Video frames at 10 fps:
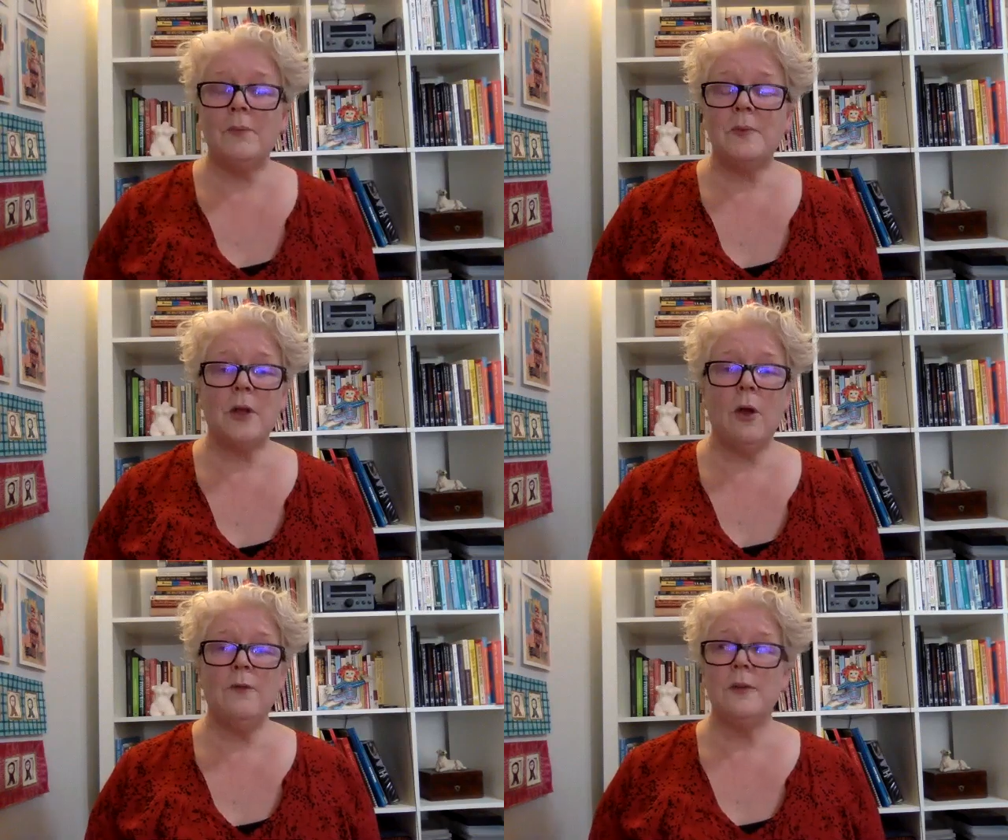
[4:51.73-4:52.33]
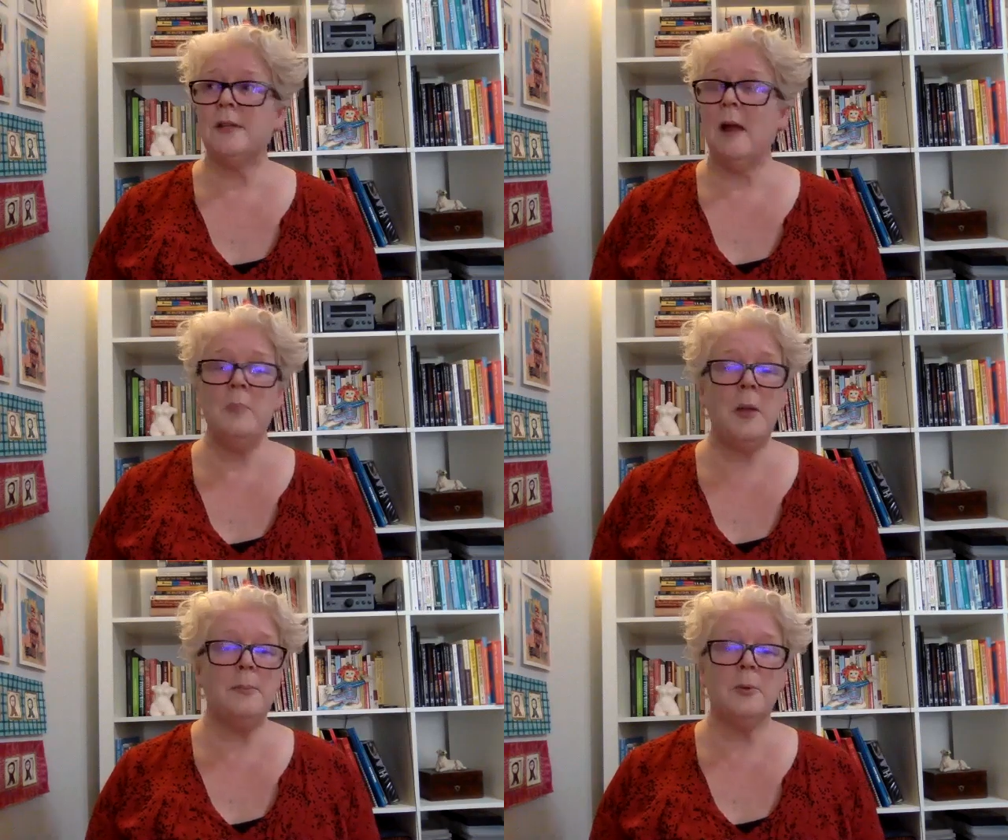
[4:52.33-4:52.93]
So for
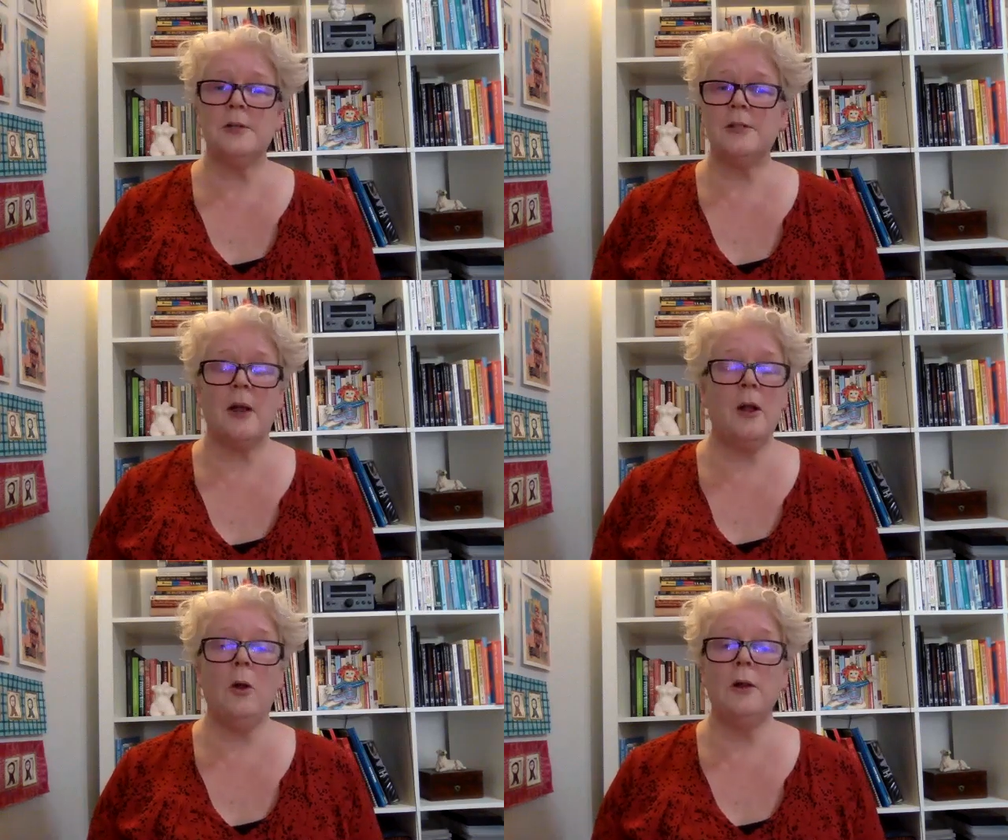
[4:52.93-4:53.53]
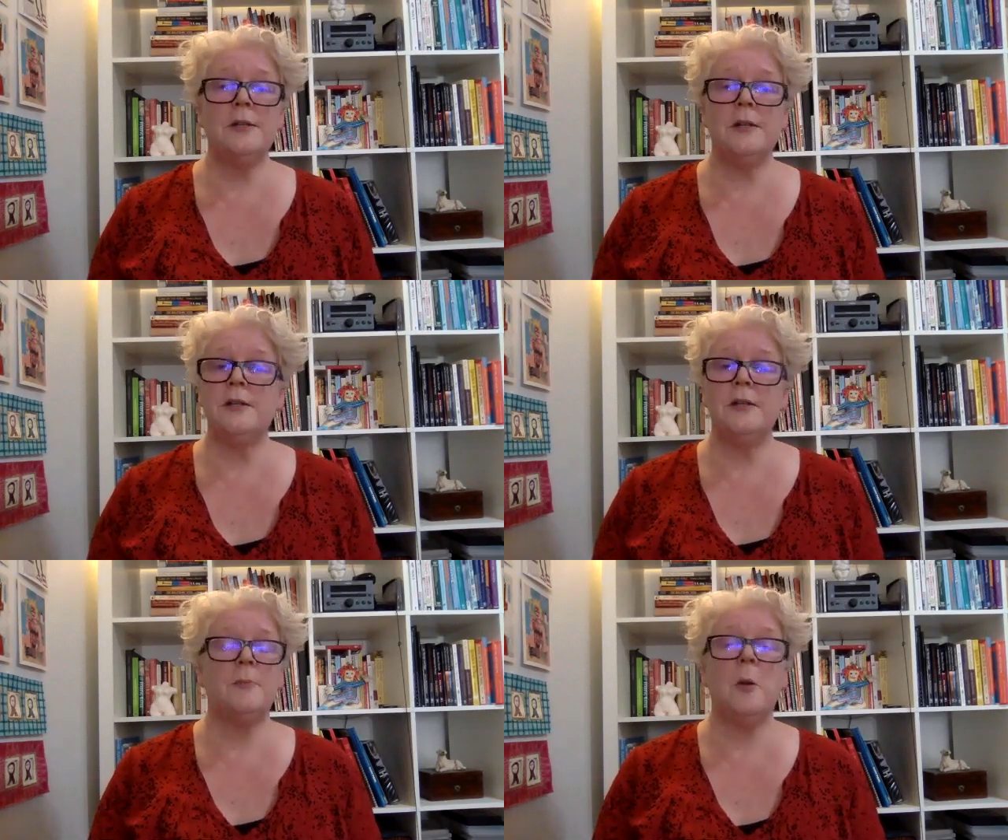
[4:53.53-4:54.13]
some people, the
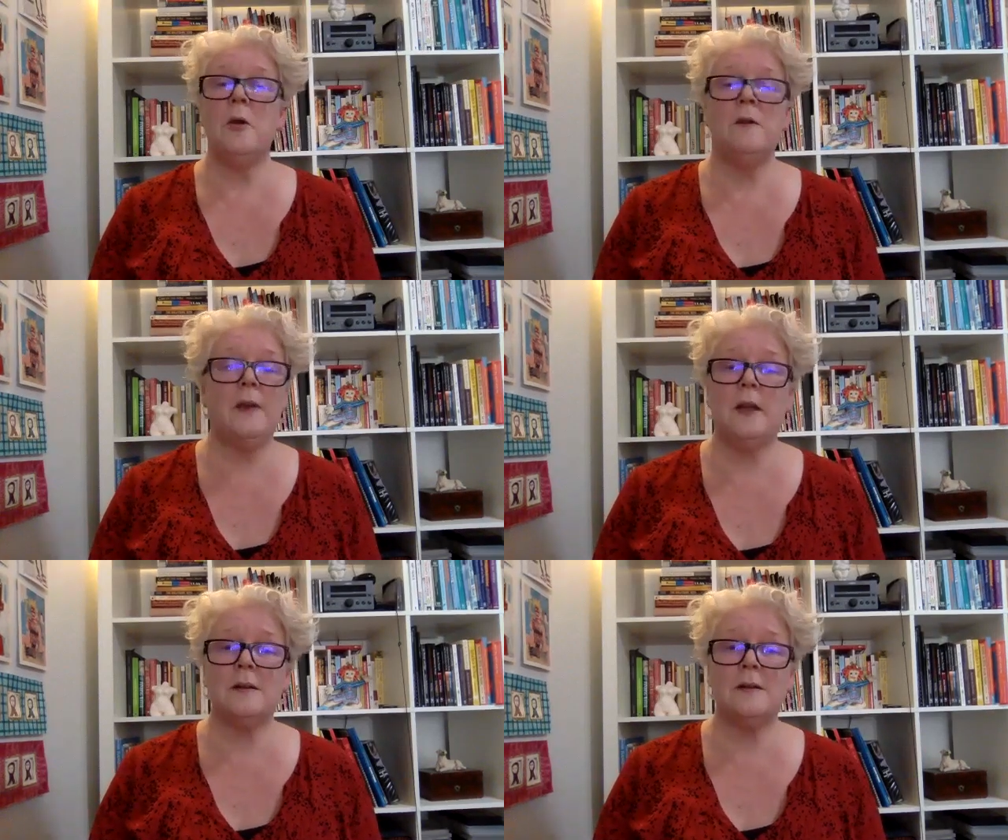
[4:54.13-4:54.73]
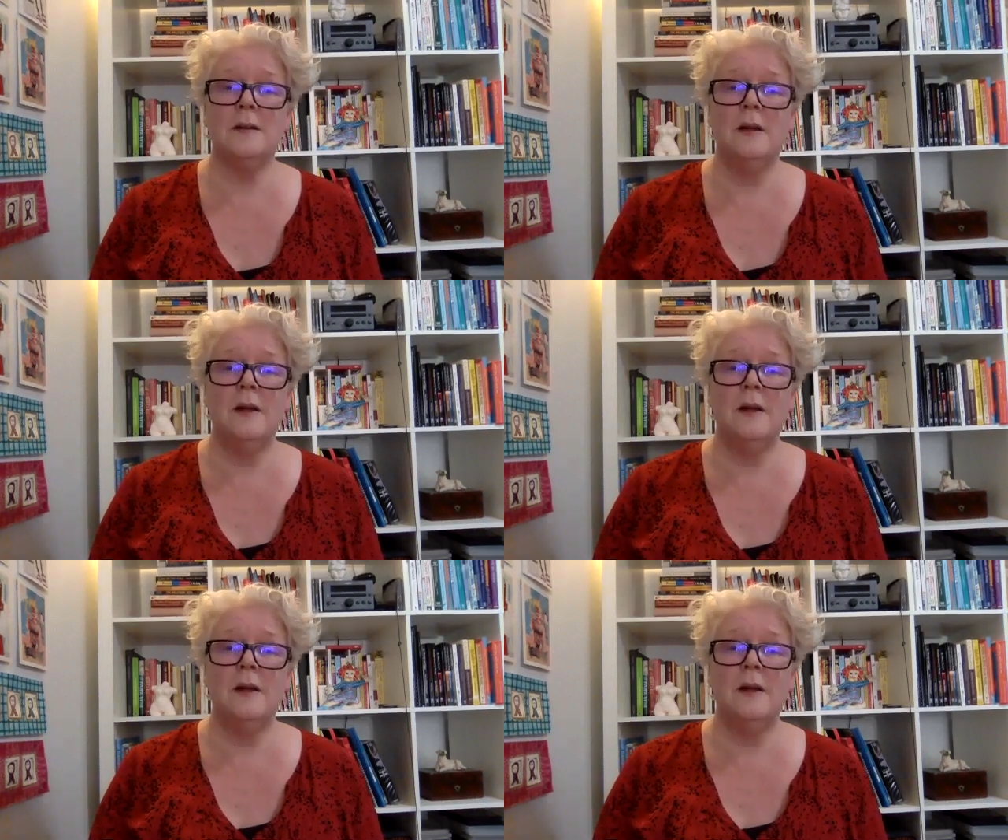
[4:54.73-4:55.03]
psychologist is perfect.